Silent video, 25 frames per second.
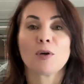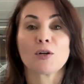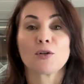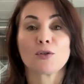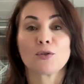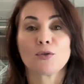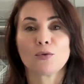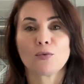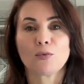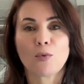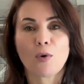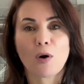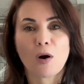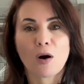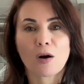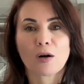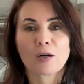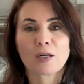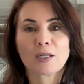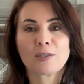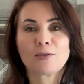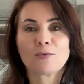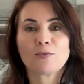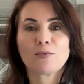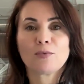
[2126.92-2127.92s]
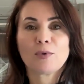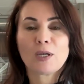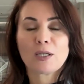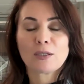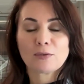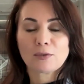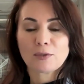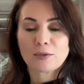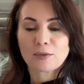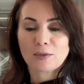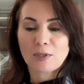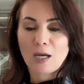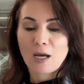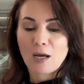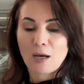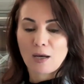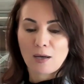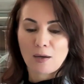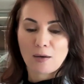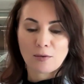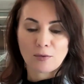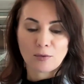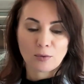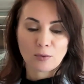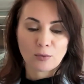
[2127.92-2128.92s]
where you are and
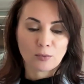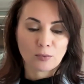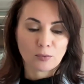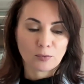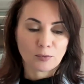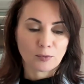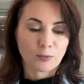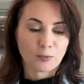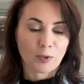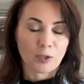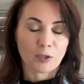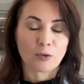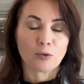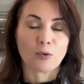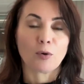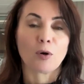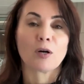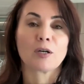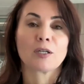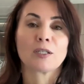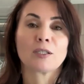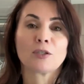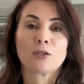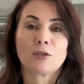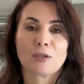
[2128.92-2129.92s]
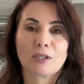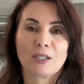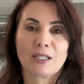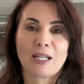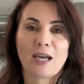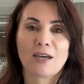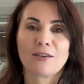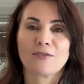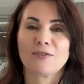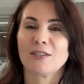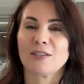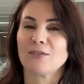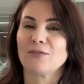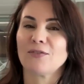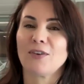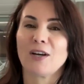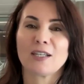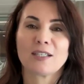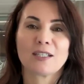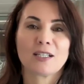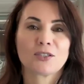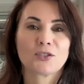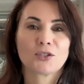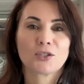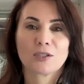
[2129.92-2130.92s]
where you are in your life and
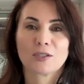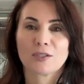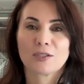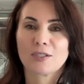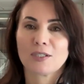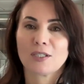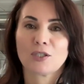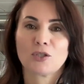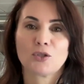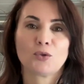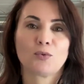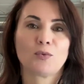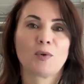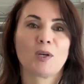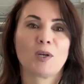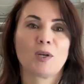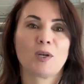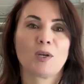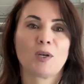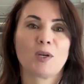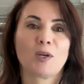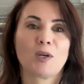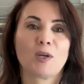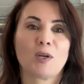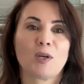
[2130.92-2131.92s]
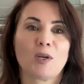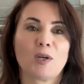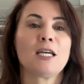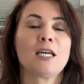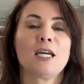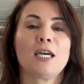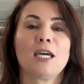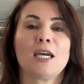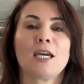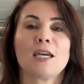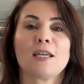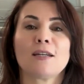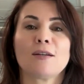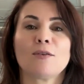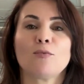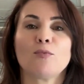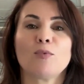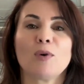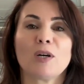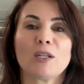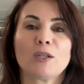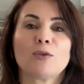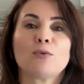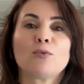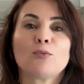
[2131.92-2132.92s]
financial situation
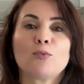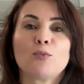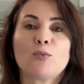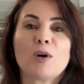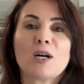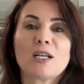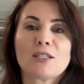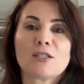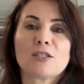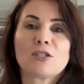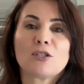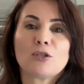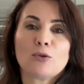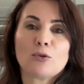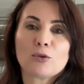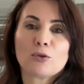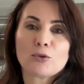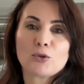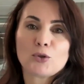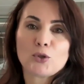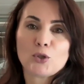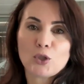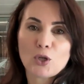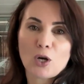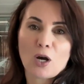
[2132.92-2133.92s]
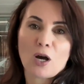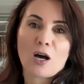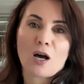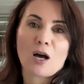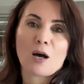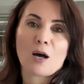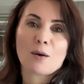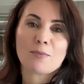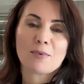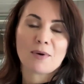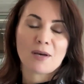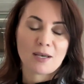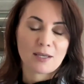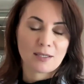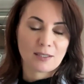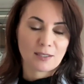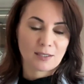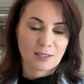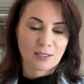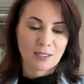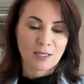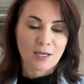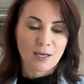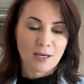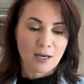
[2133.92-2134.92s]
and what was your job
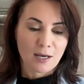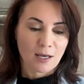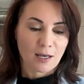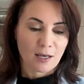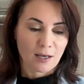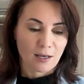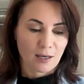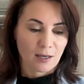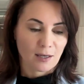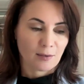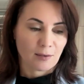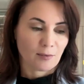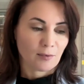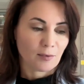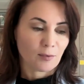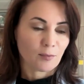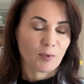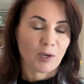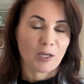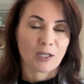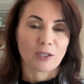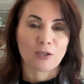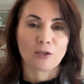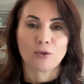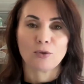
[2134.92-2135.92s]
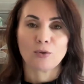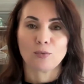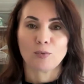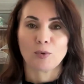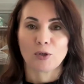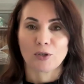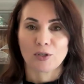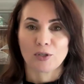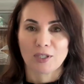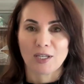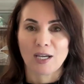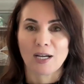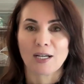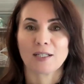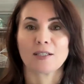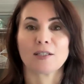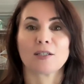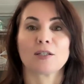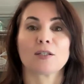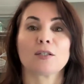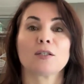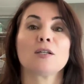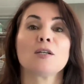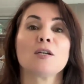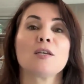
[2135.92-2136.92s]
as when you were
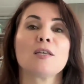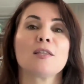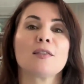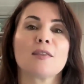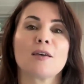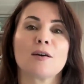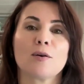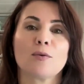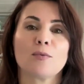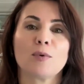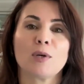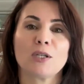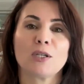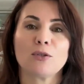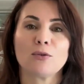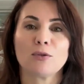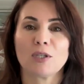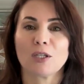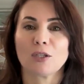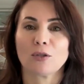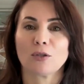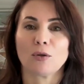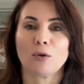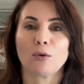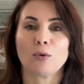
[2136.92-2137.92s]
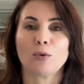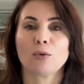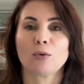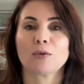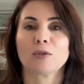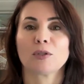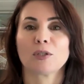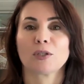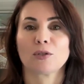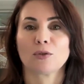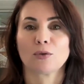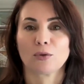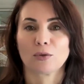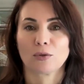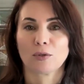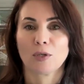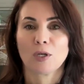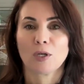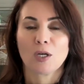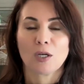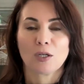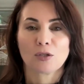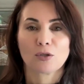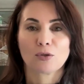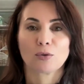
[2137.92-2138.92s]
younger, when you get older, your
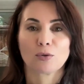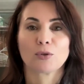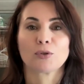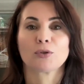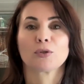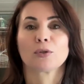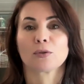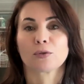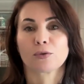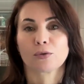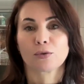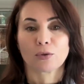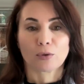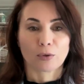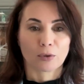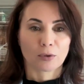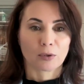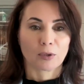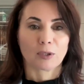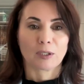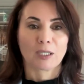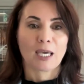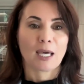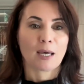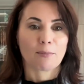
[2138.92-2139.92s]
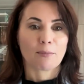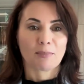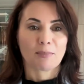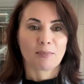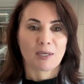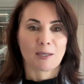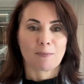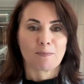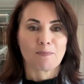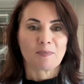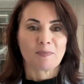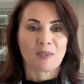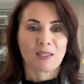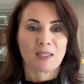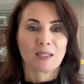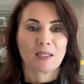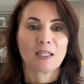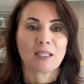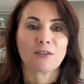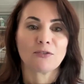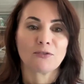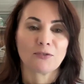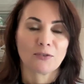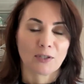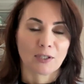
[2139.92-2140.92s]
social circle can be
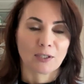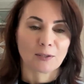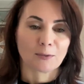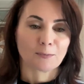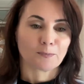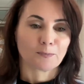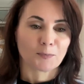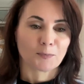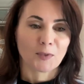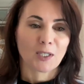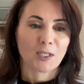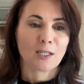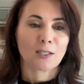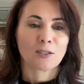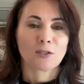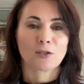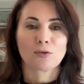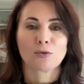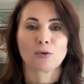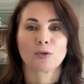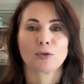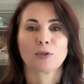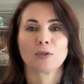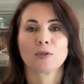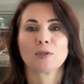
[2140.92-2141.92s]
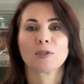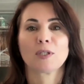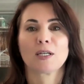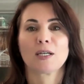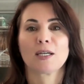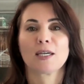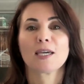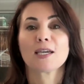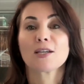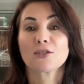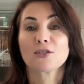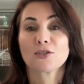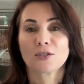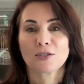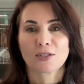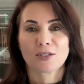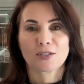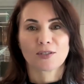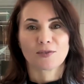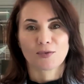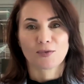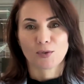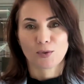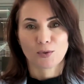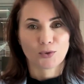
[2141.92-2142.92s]
different. And so the
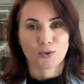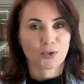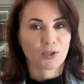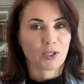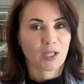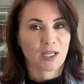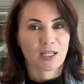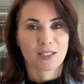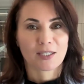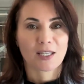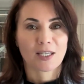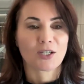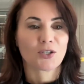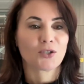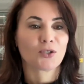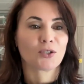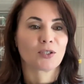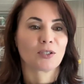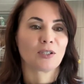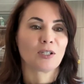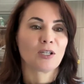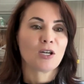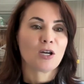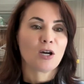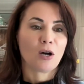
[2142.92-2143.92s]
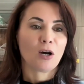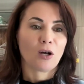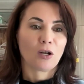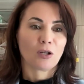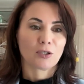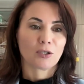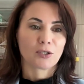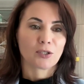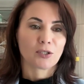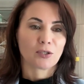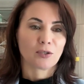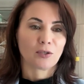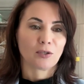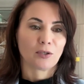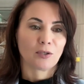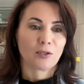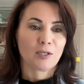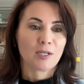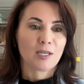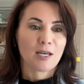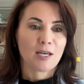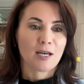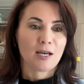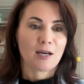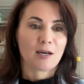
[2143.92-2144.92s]
agents of socialization
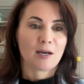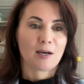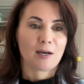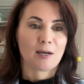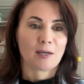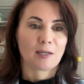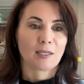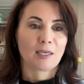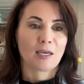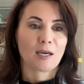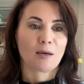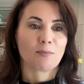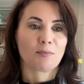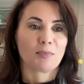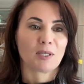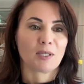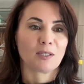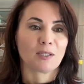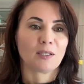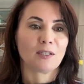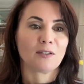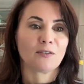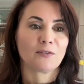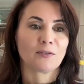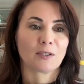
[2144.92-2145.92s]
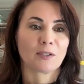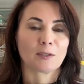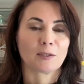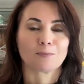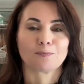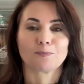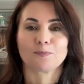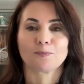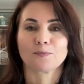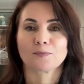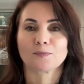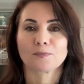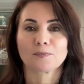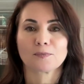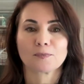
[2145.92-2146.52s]
also can be different.